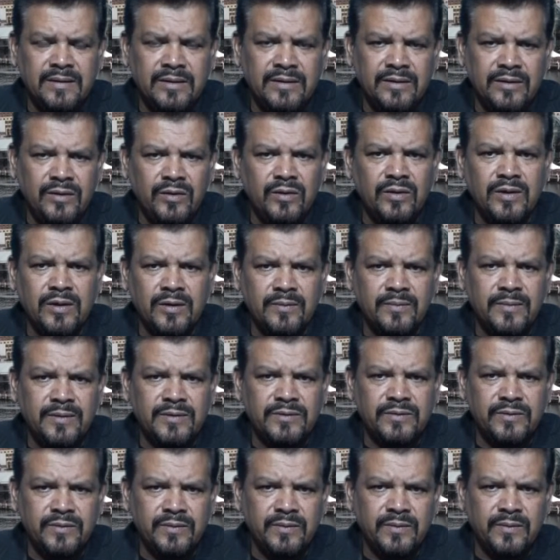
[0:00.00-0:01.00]

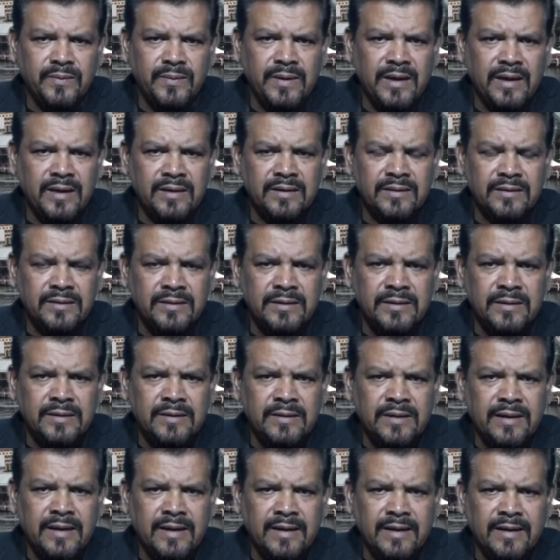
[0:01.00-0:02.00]
newcomers who were
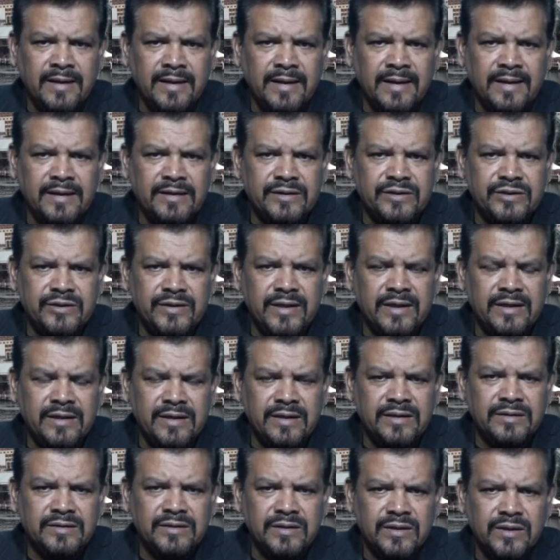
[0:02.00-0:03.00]
engaged 10
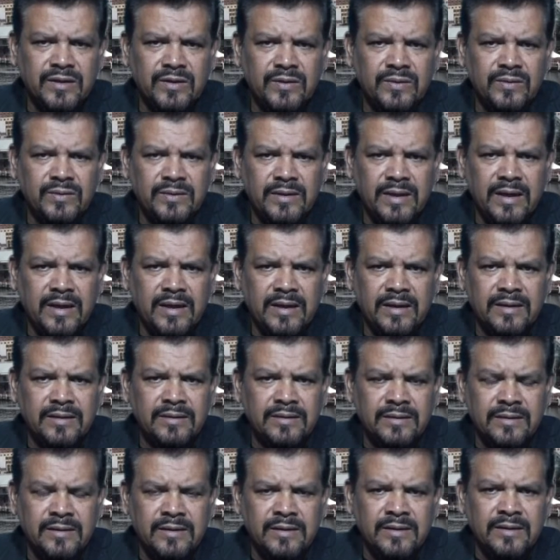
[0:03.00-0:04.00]
years ago, they
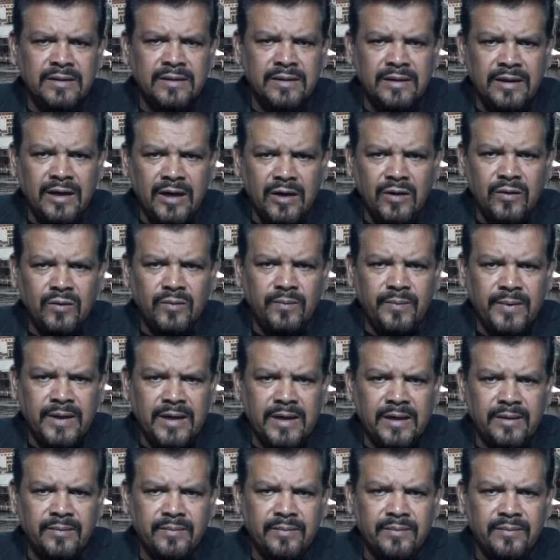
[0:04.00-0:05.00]
are now
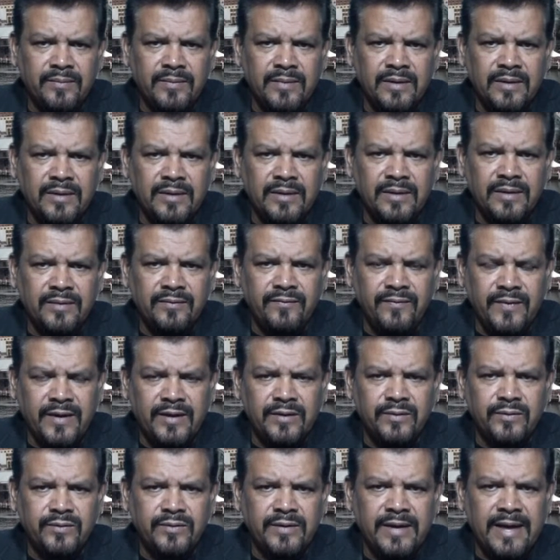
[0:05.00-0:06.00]
become
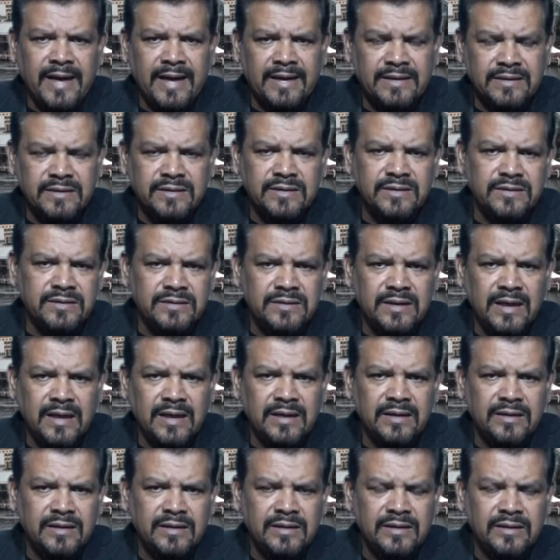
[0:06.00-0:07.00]
very good actors.
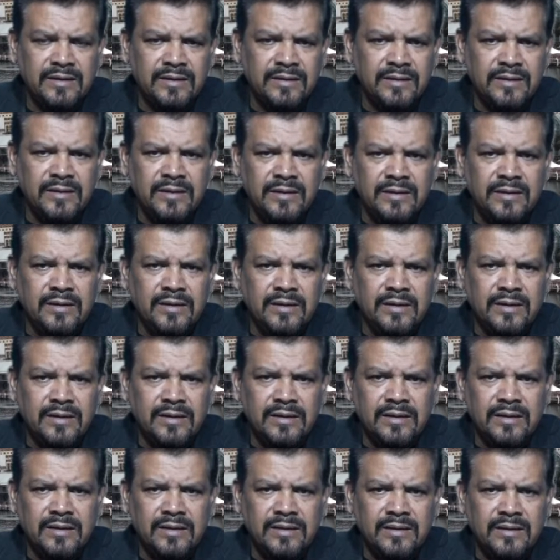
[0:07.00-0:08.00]
And
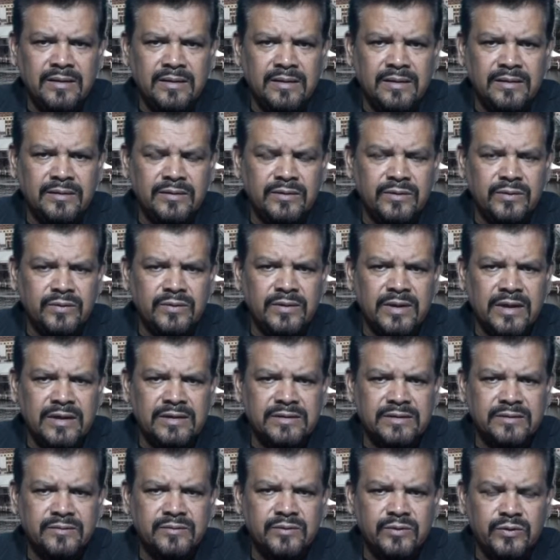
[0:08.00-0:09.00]
in
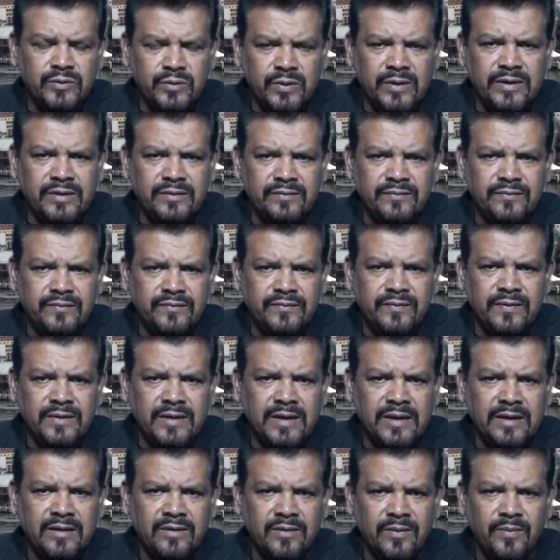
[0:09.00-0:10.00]
2012,
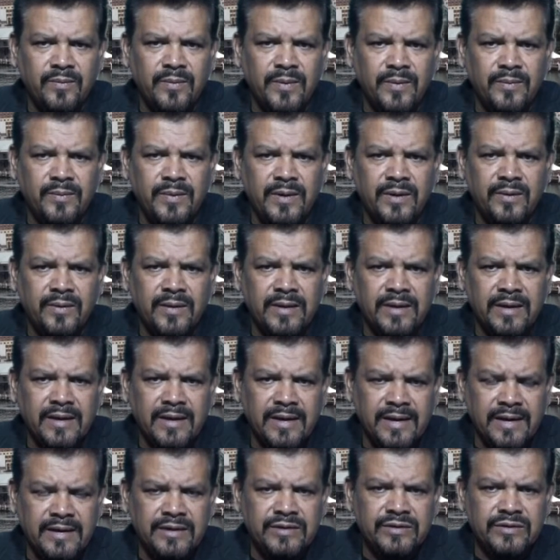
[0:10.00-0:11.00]
I remember I
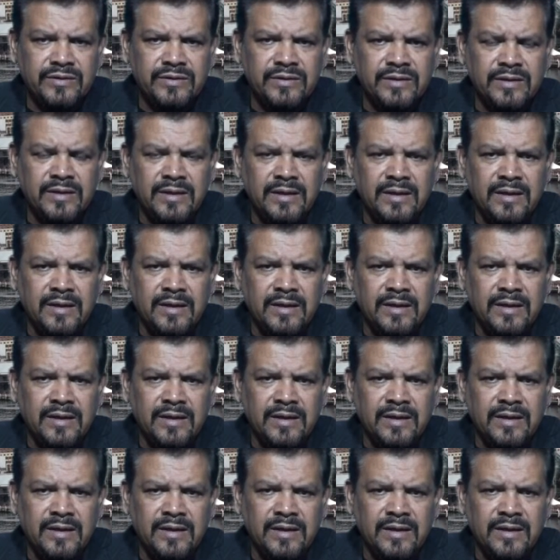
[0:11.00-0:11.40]
engaged